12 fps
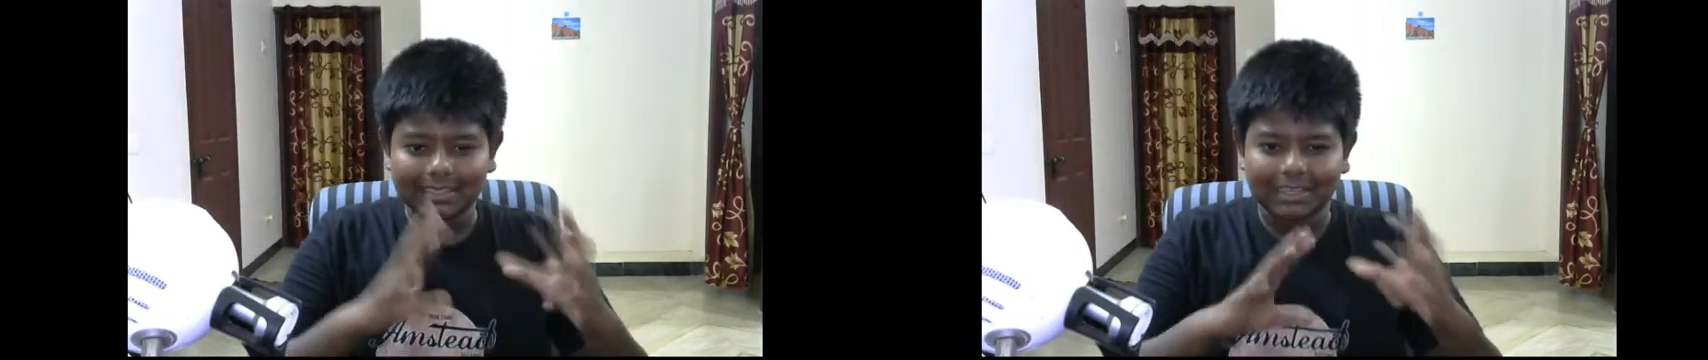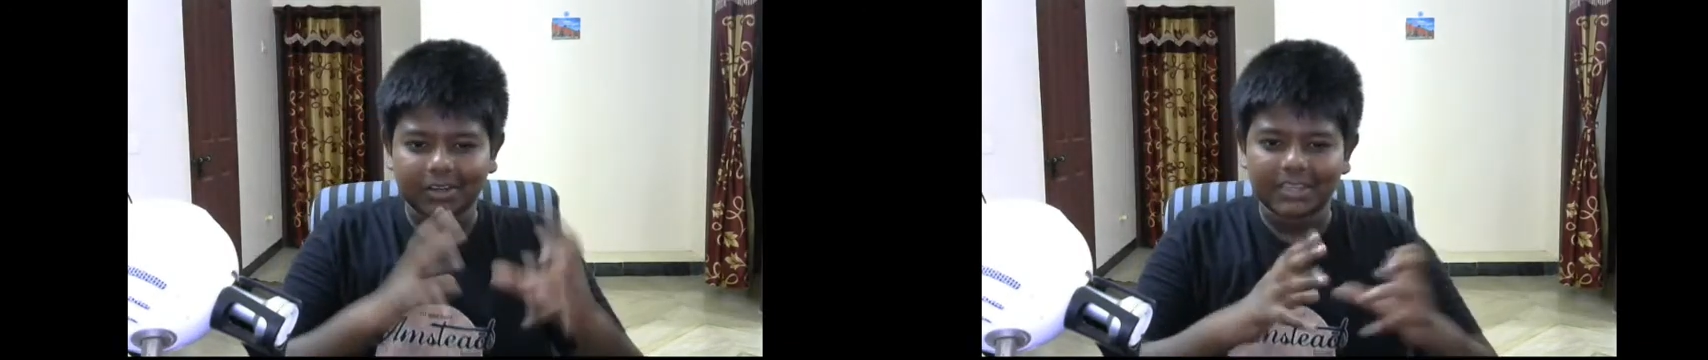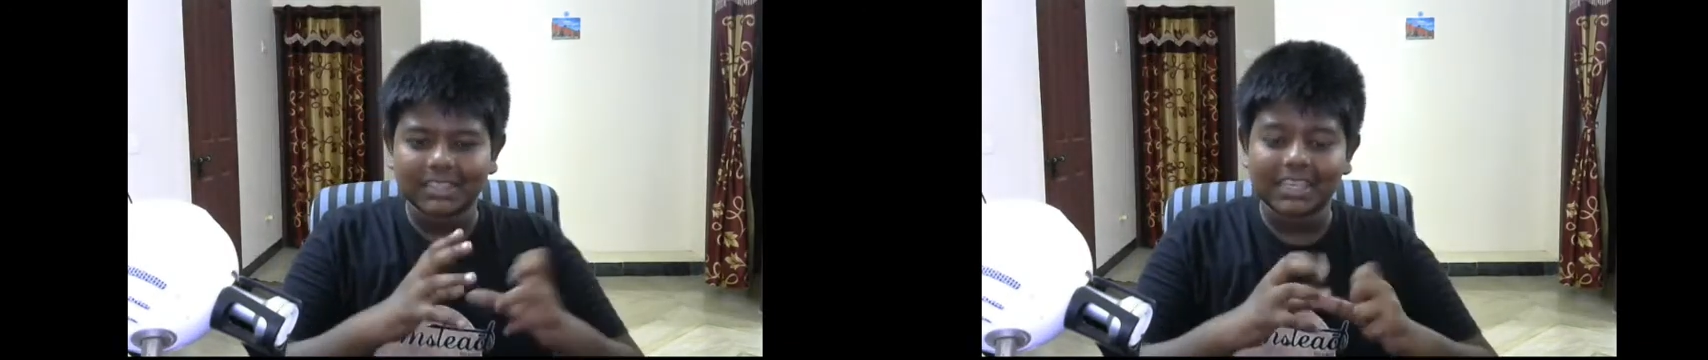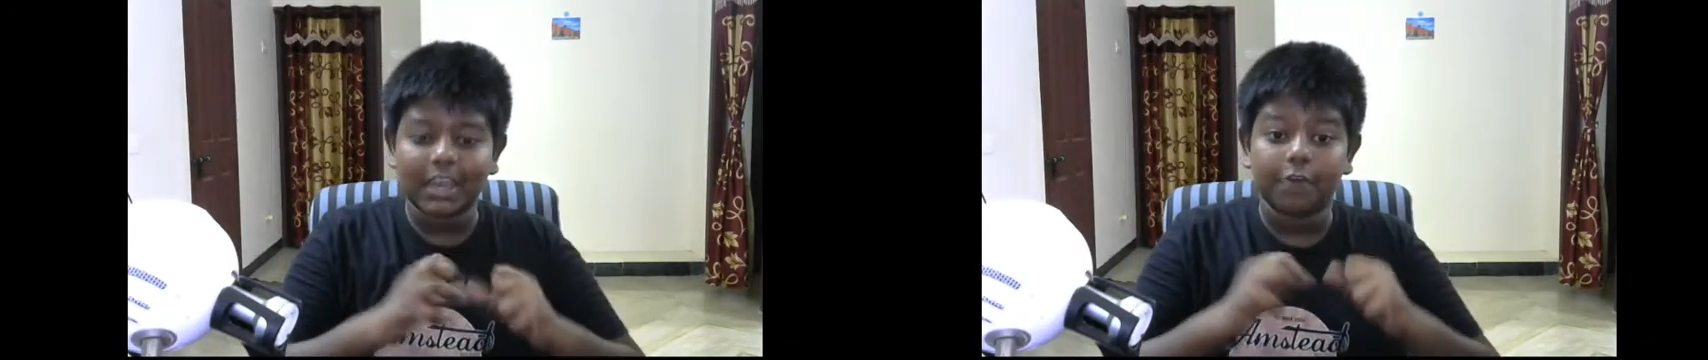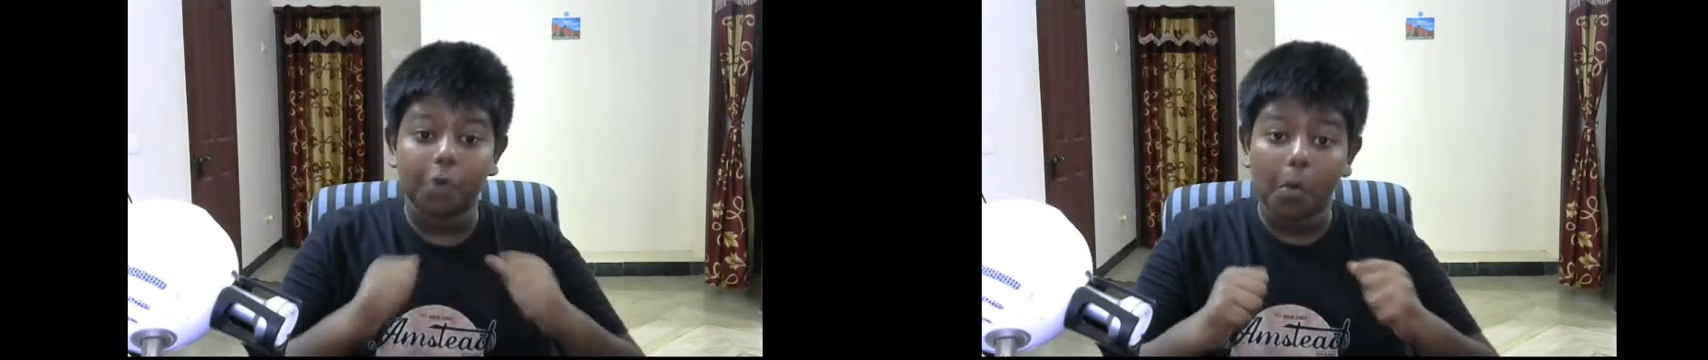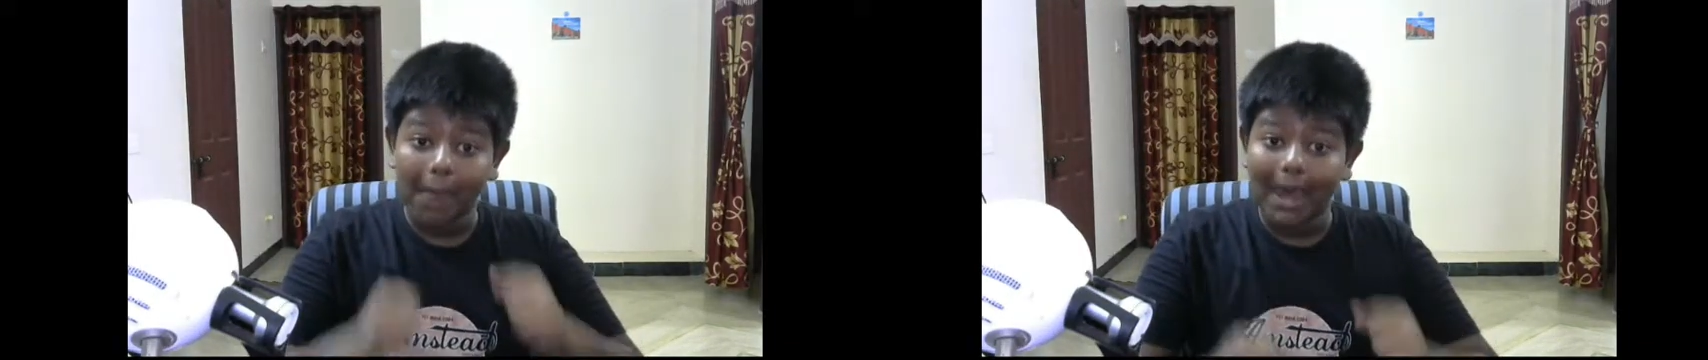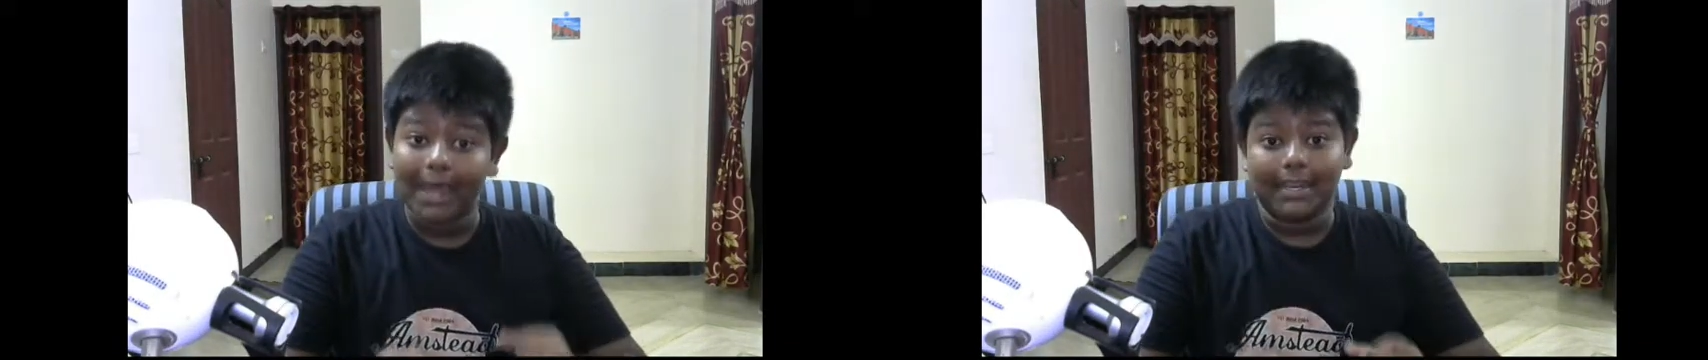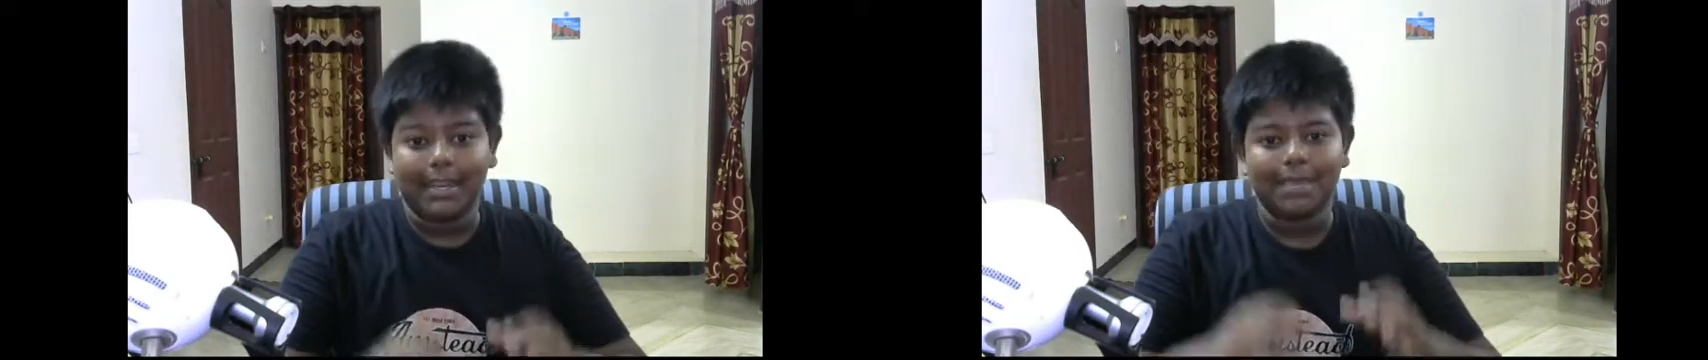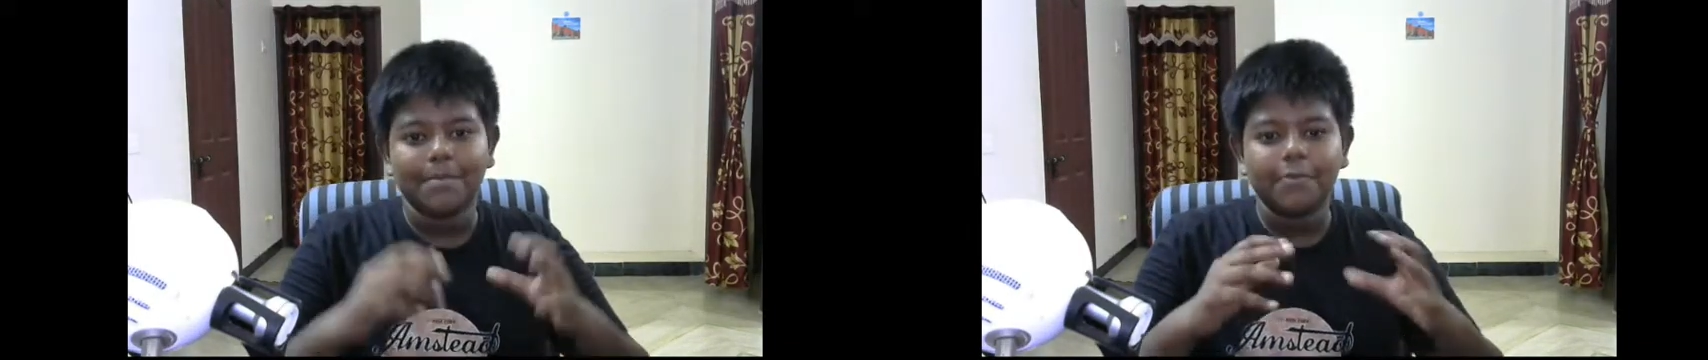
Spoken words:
is the currency of Oman.